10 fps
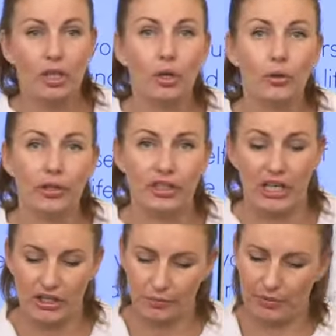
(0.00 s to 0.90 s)
cut the
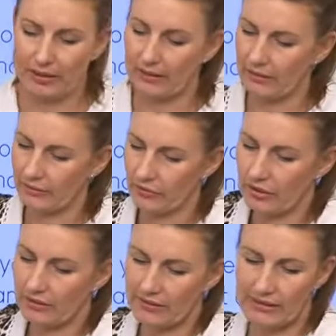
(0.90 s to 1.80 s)
Cheshire plate so
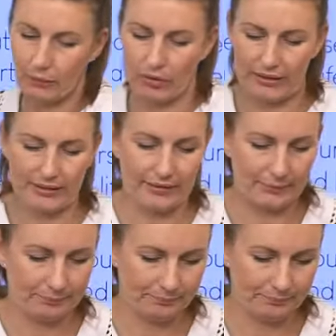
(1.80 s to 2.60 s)
you can see what it is.